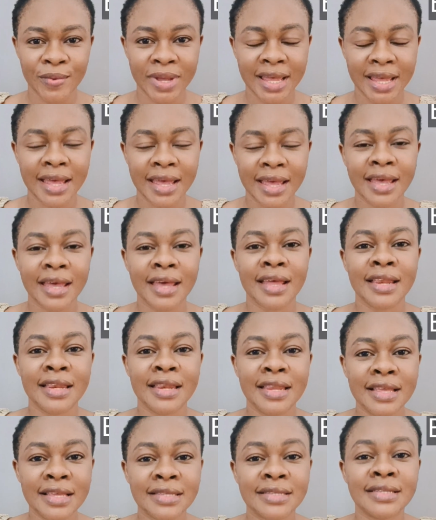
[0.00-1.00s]
way,
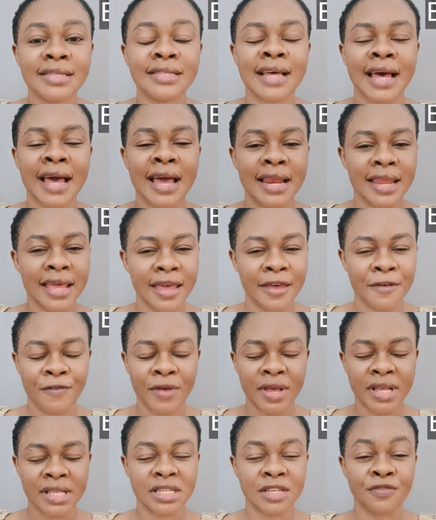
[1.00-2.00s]
this is highly
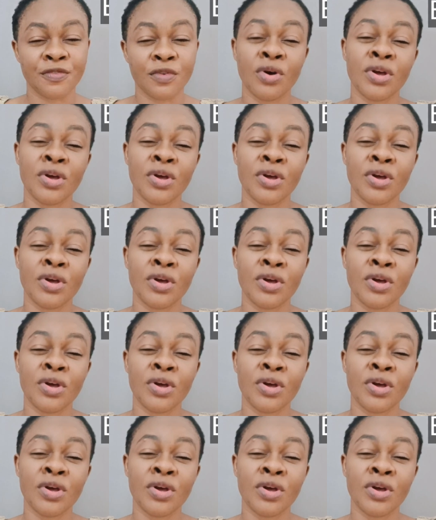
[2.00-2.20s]
effective.